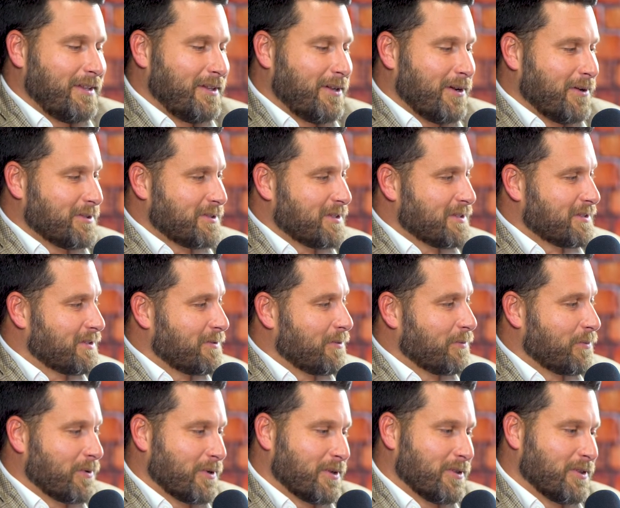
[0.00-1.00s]
know, it's just
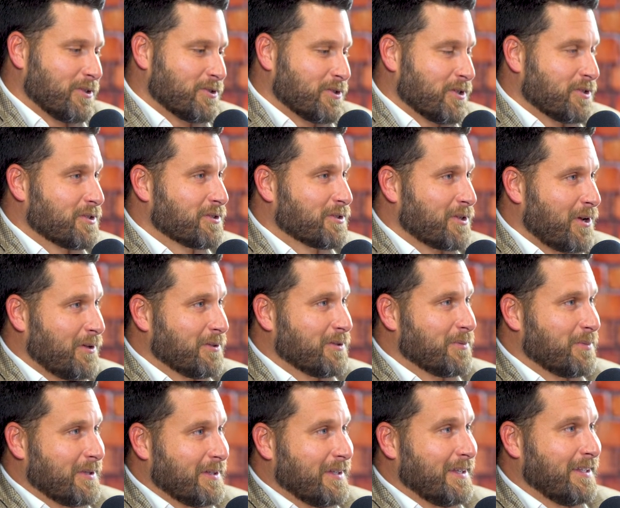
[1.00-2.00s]
the church is called to
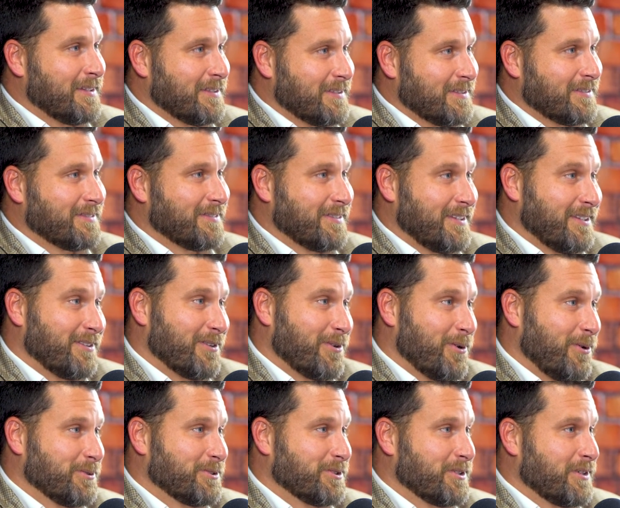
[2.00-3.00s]
be in the
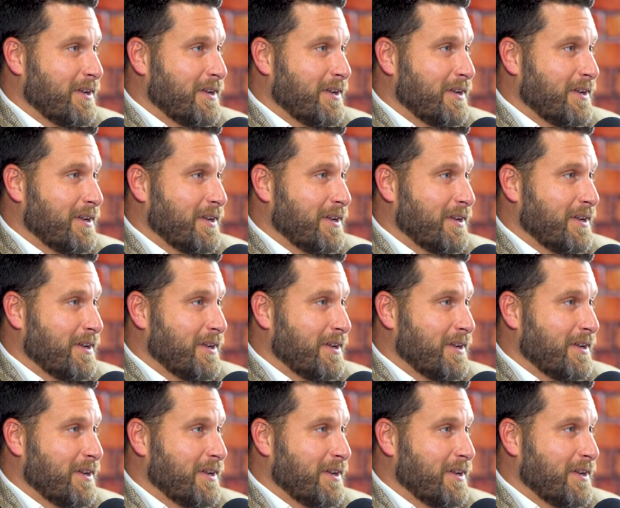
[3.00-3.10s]
culture.